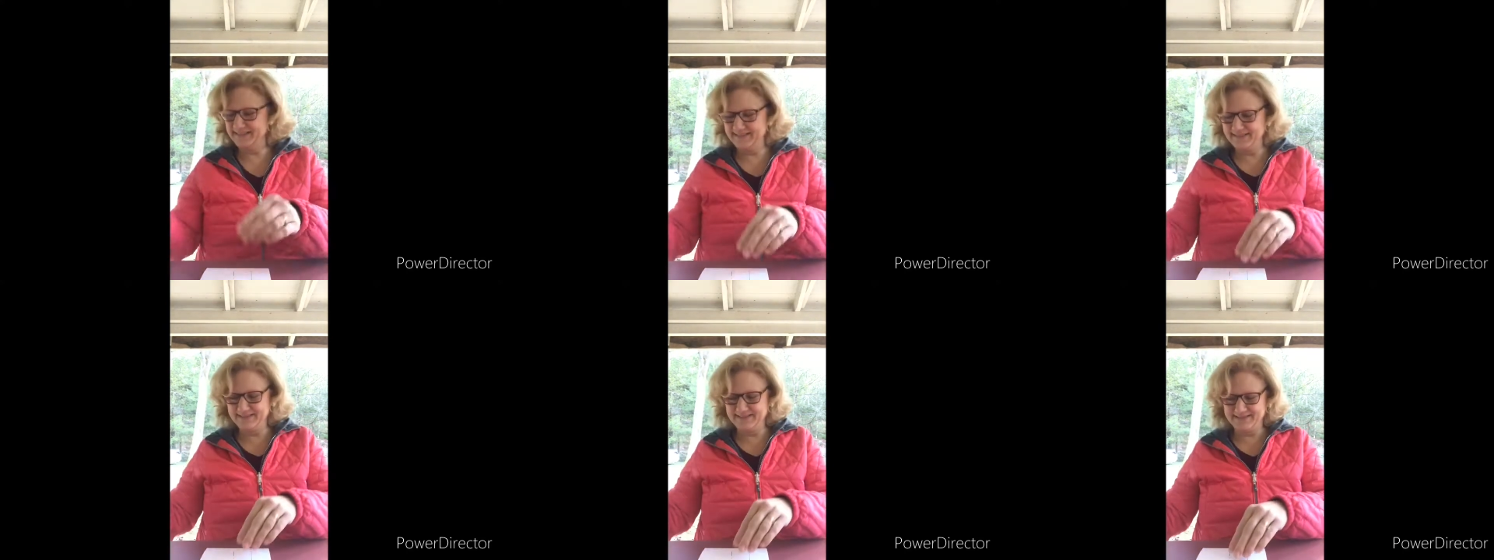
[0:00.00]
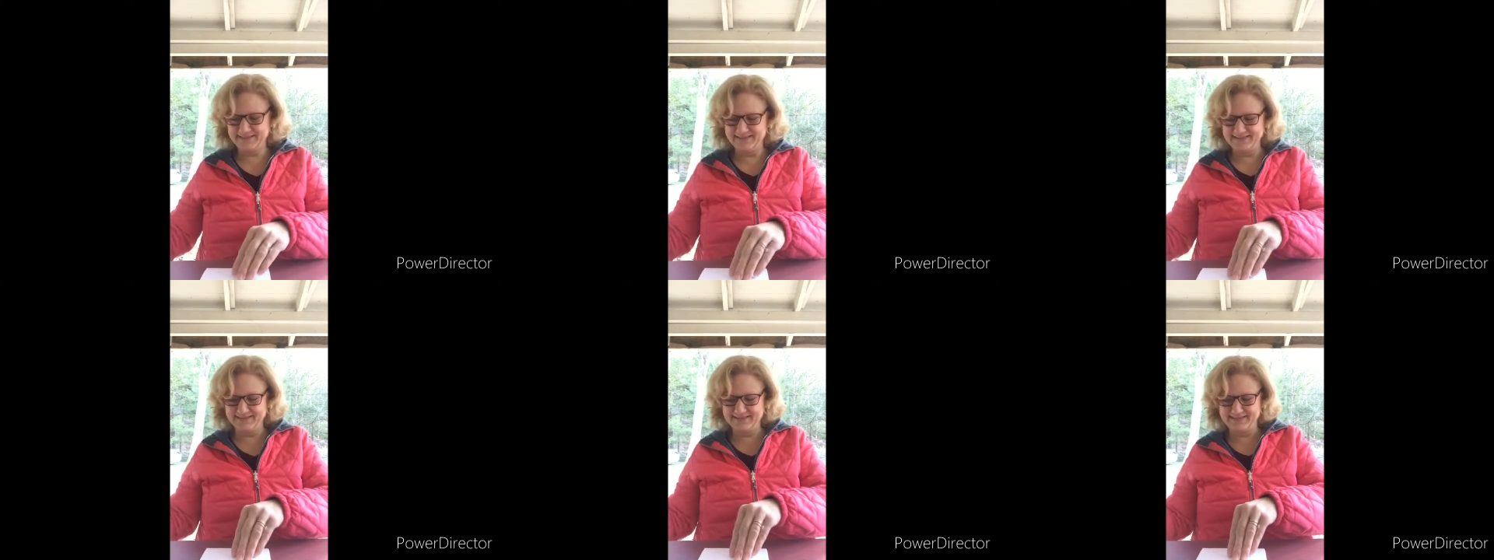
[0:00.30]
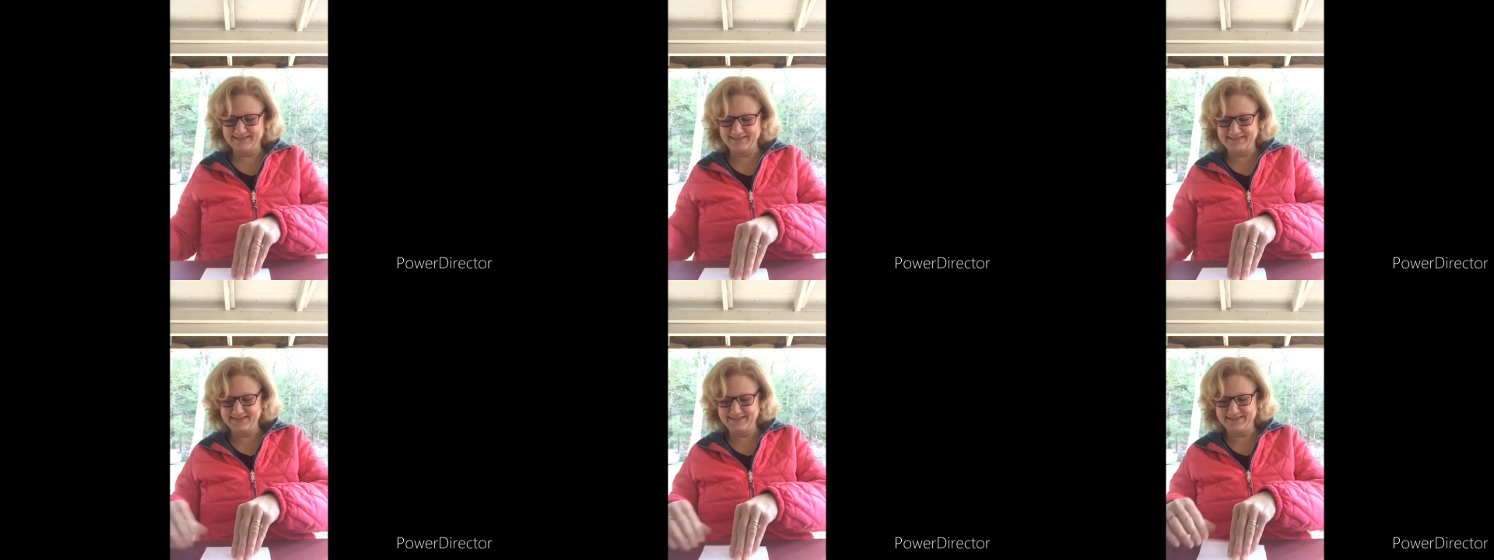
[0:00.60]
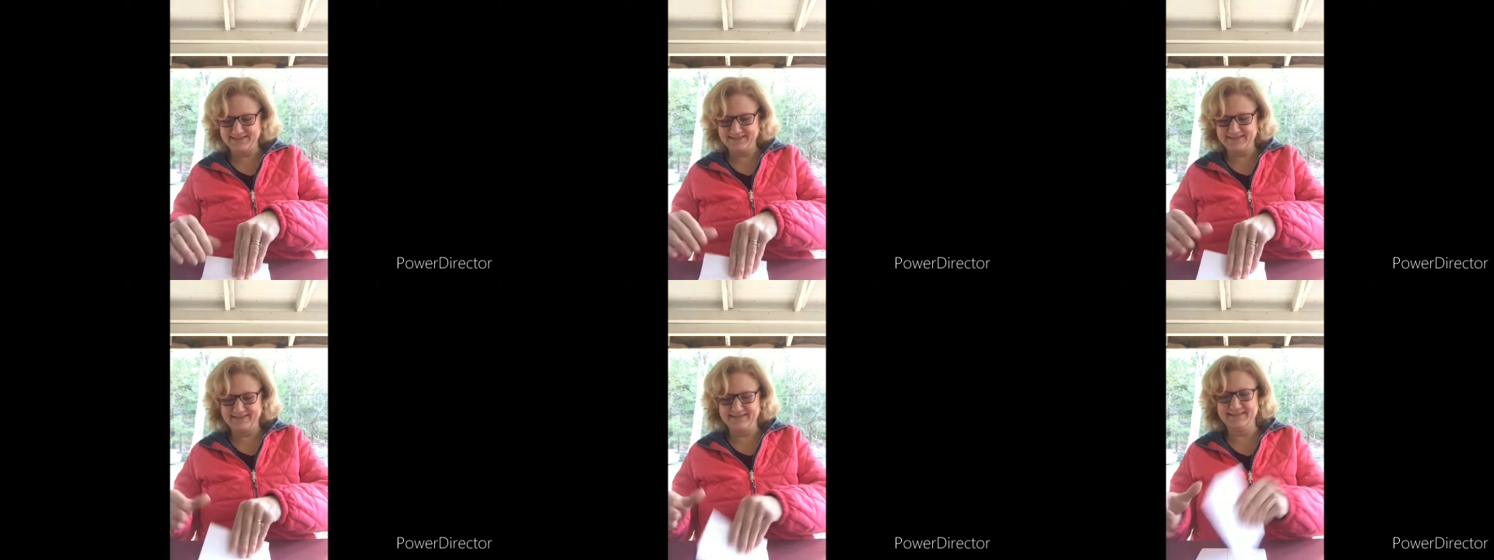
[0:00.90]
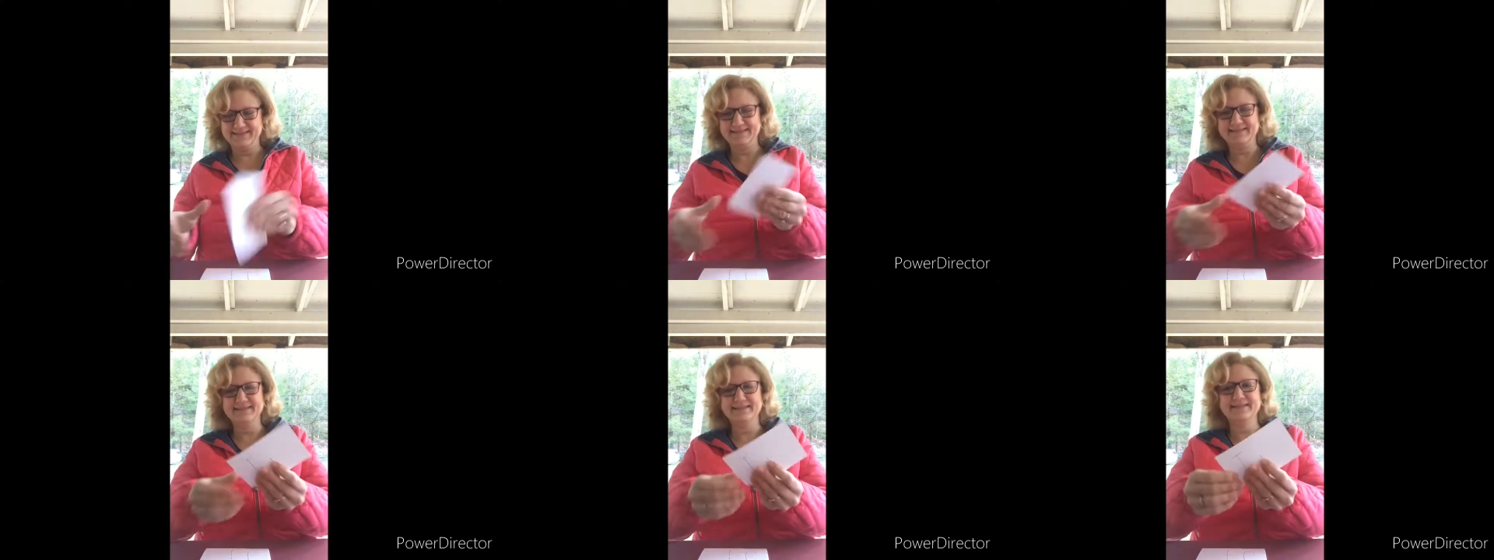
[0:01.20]

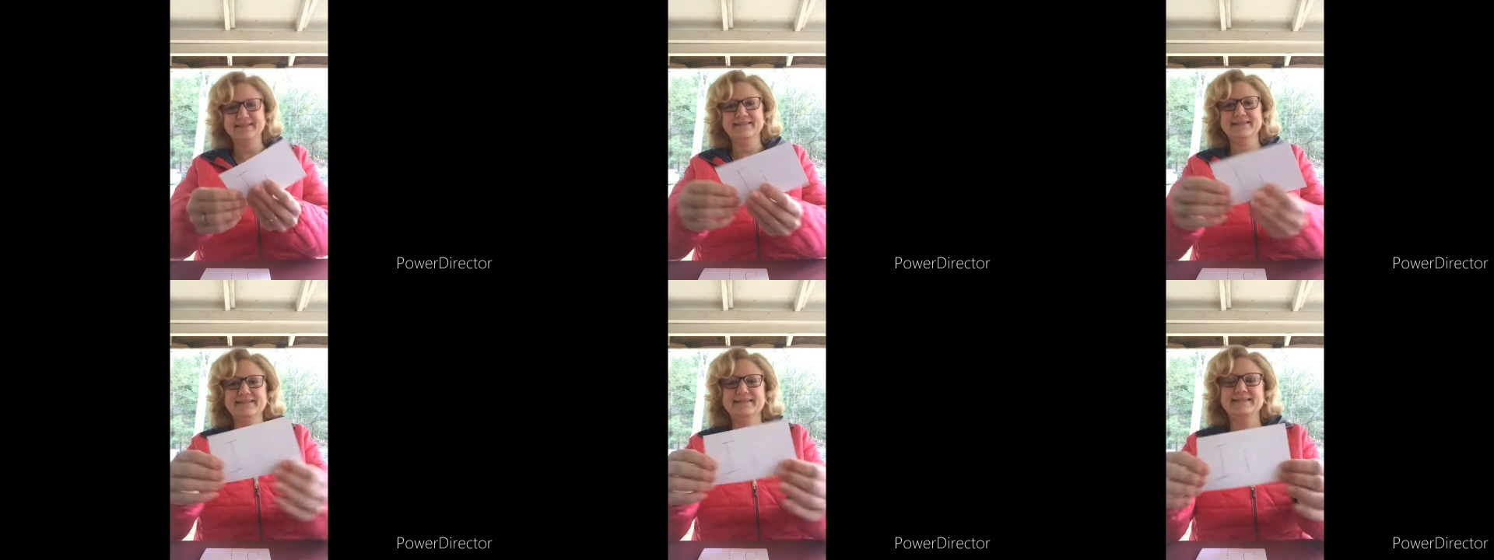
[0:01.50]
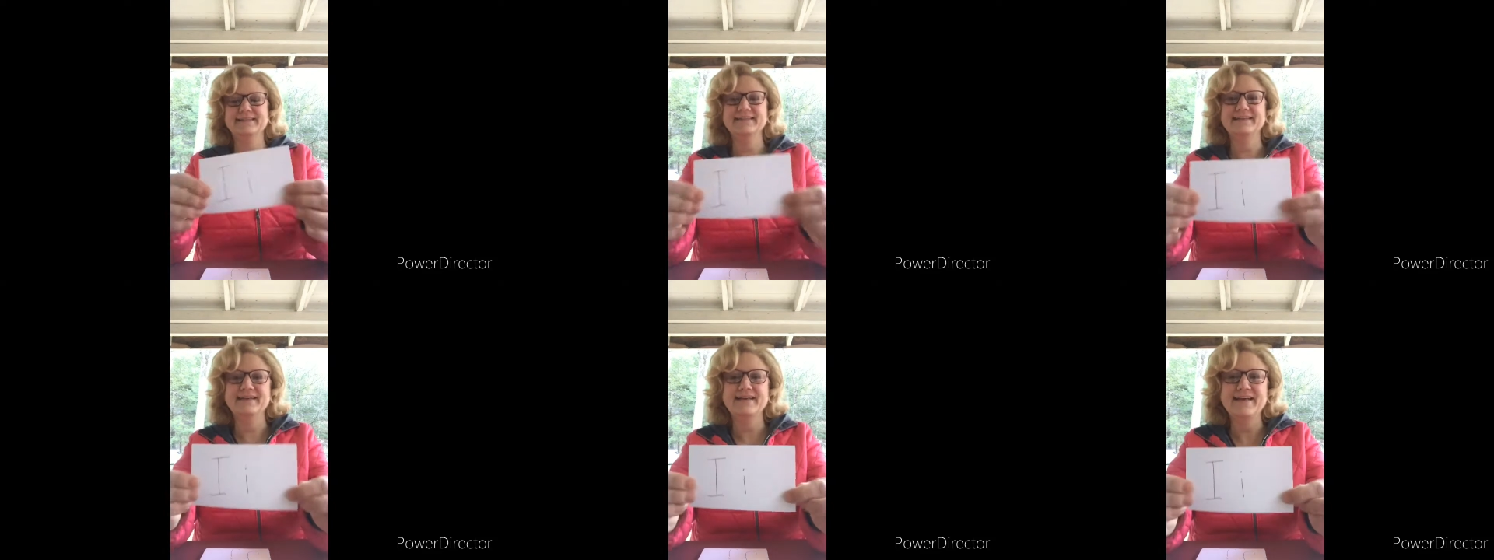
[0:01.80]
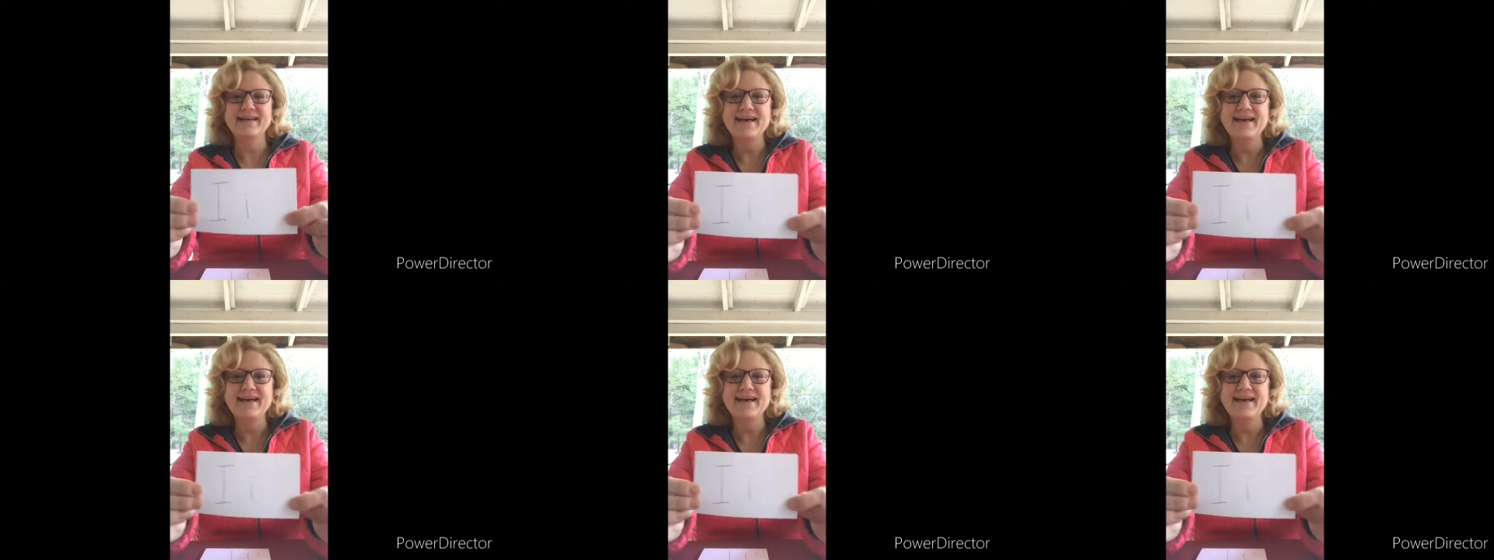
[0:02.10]
(silence)